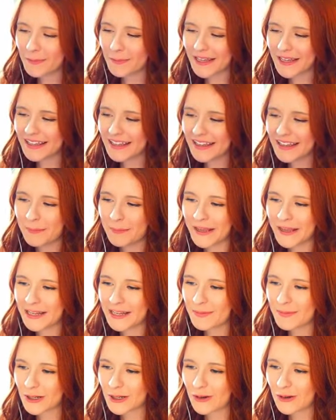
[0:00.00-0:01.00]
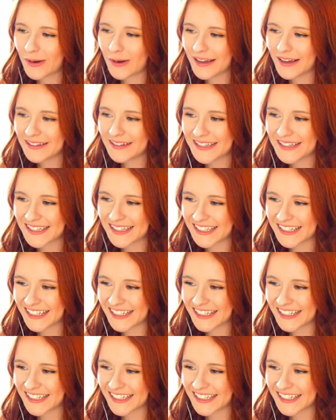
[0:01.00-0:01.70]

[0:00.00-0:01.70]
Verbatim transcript: picking up any more quests?